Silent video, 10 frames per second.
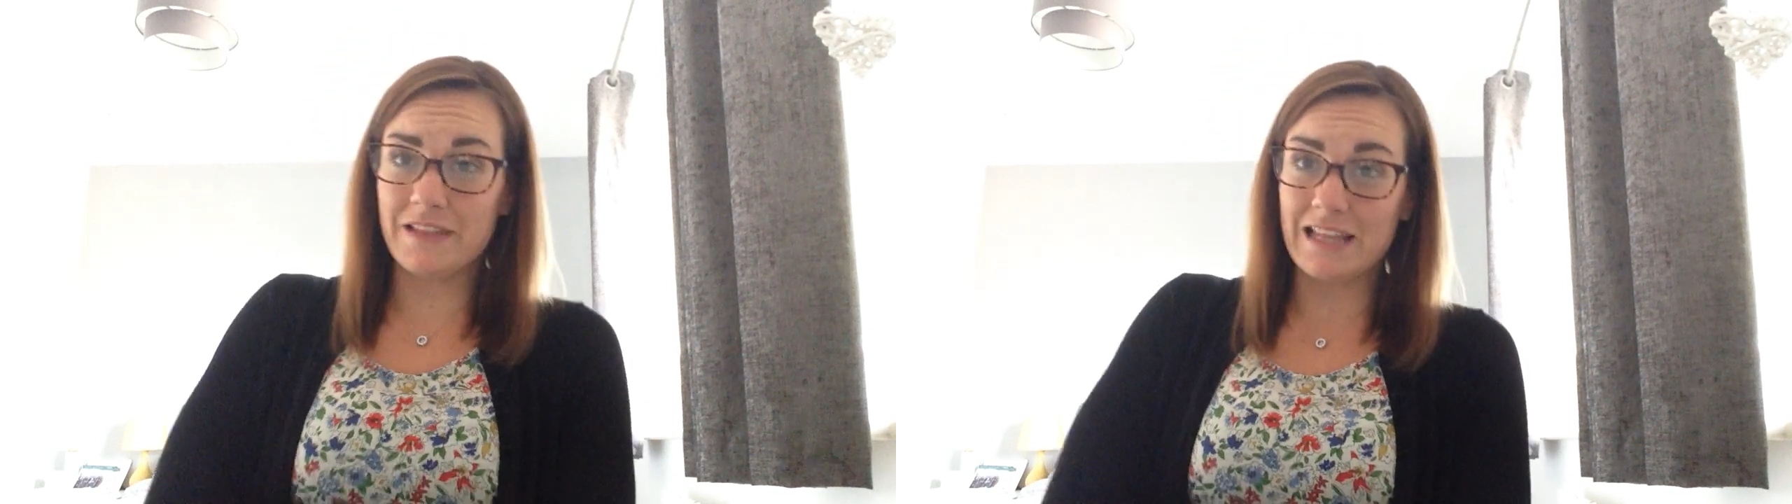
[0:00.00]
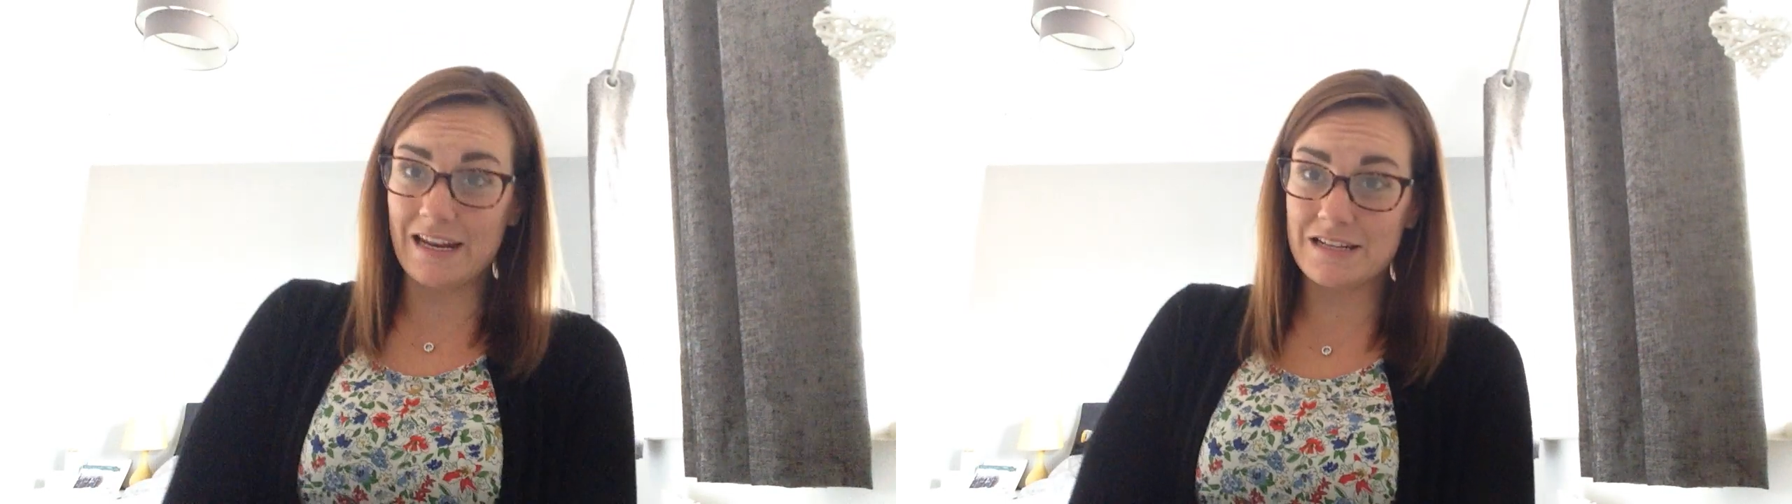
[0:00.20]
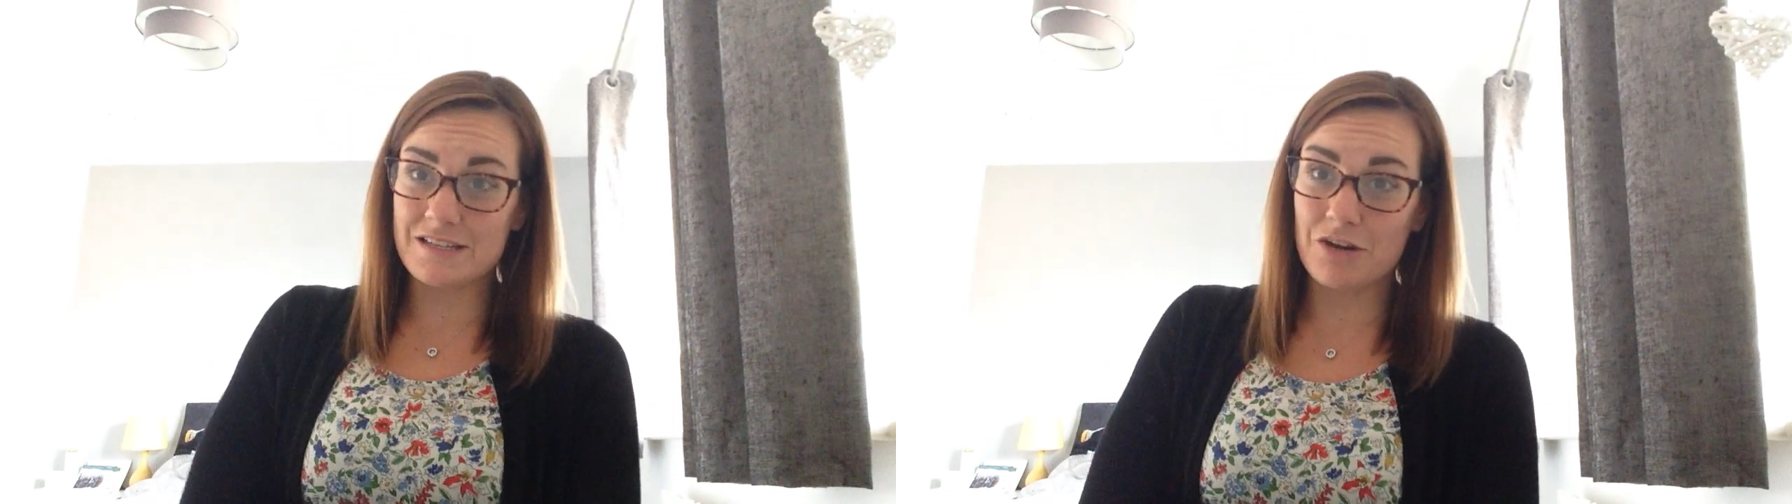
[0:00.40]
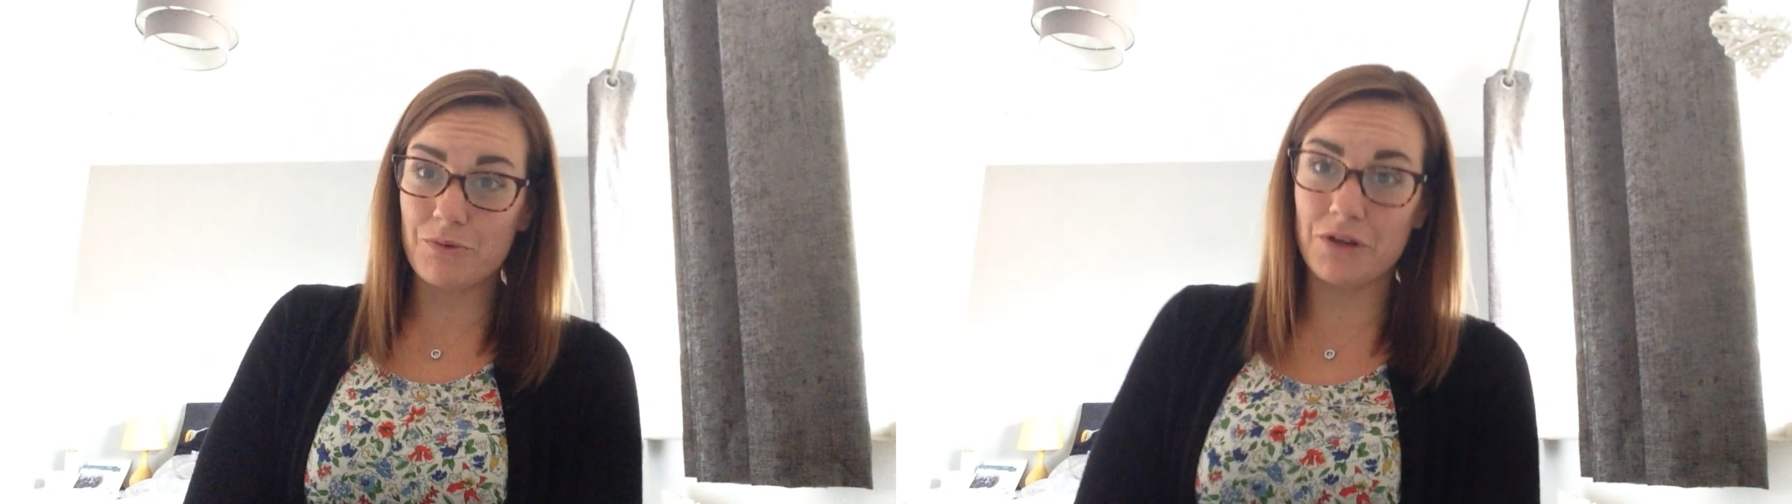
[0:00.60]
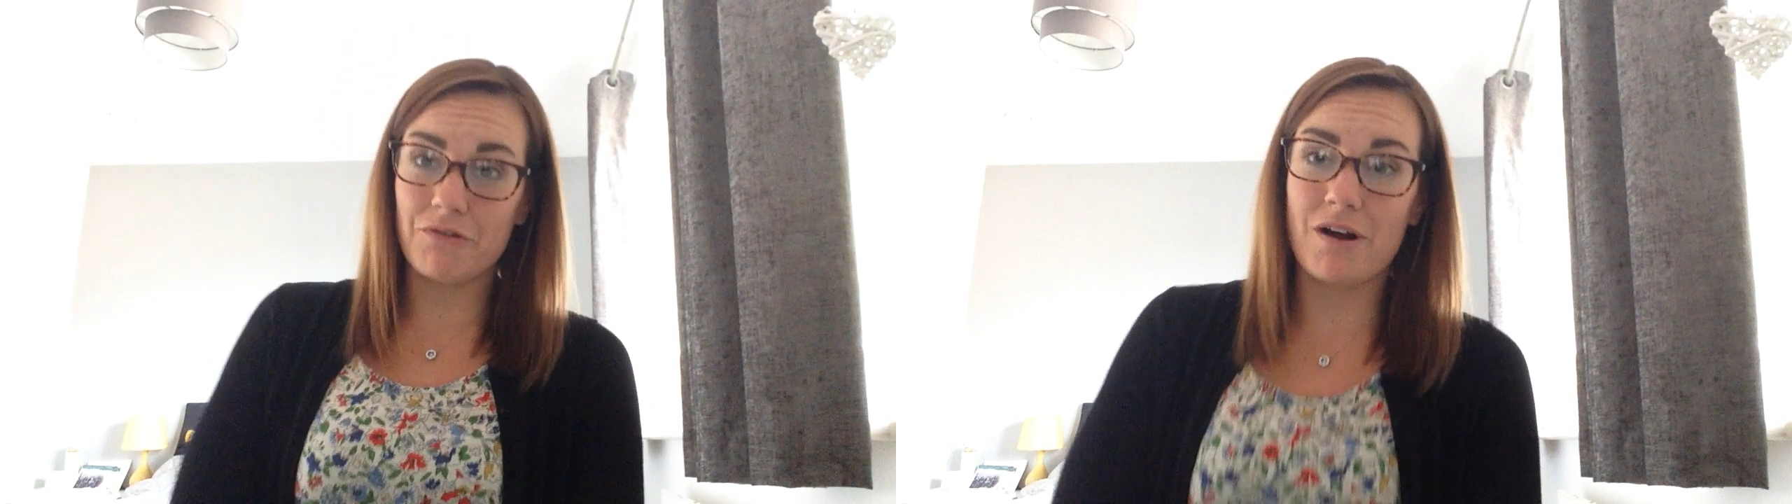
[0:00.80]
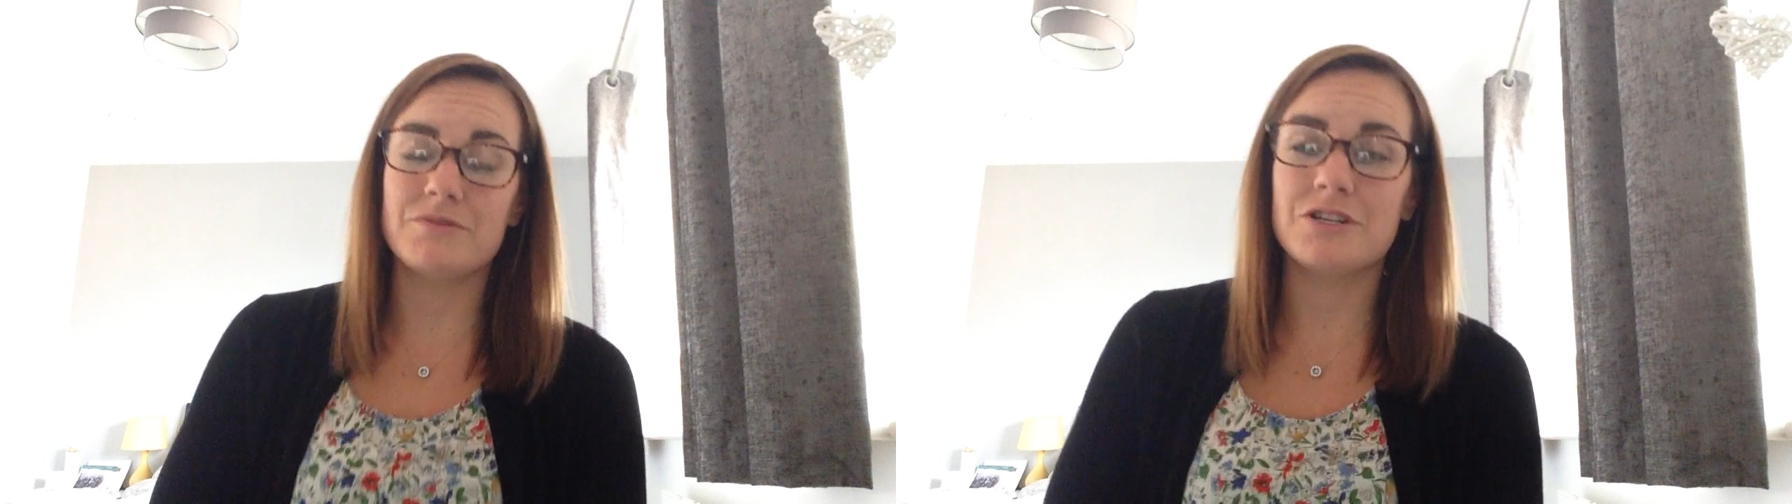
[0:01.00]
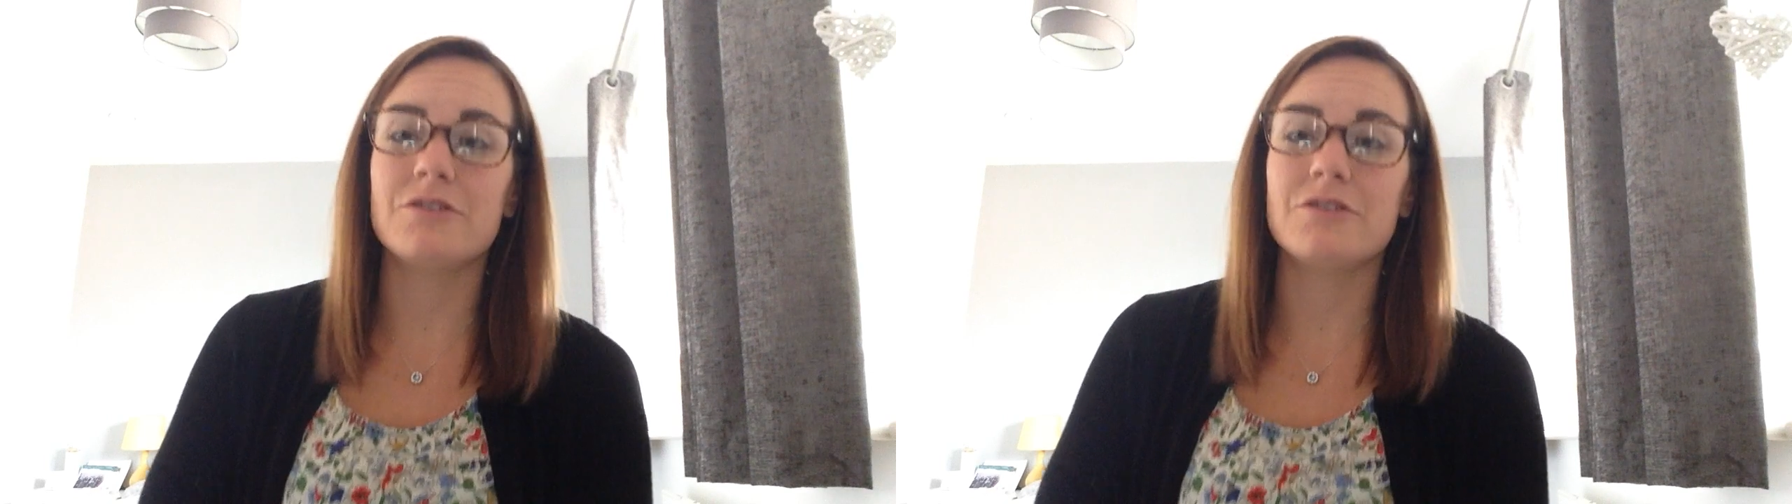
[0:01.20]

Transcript: let us know what you're up to.